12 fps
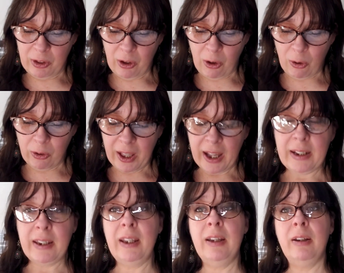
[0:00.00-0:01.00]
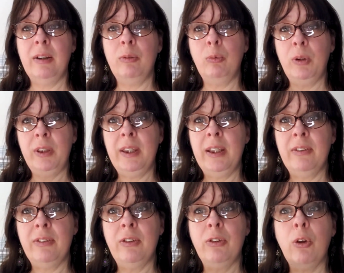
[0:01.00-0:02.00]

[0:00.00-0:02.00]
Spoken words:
the whole idea with this is